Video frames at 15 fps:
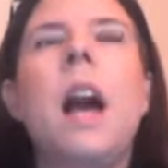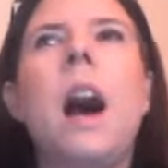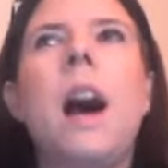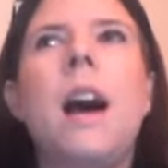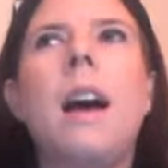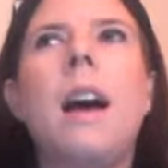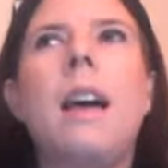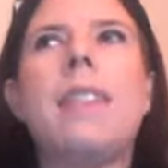
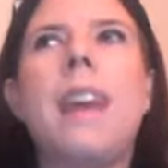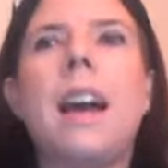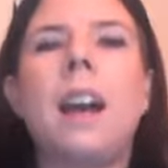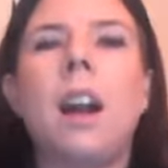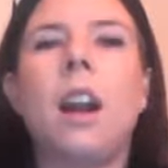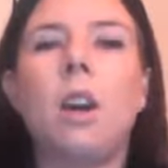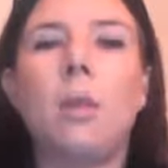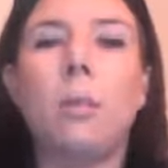uh,
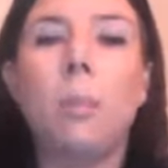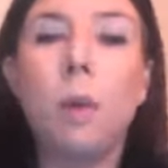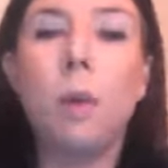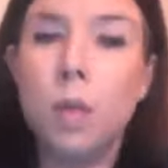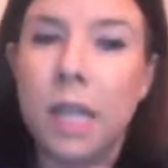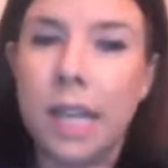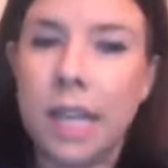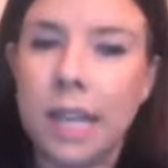that are
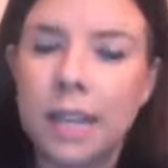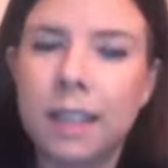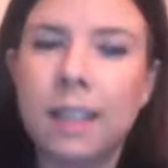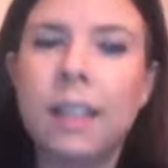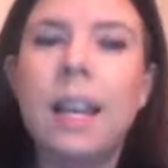boutique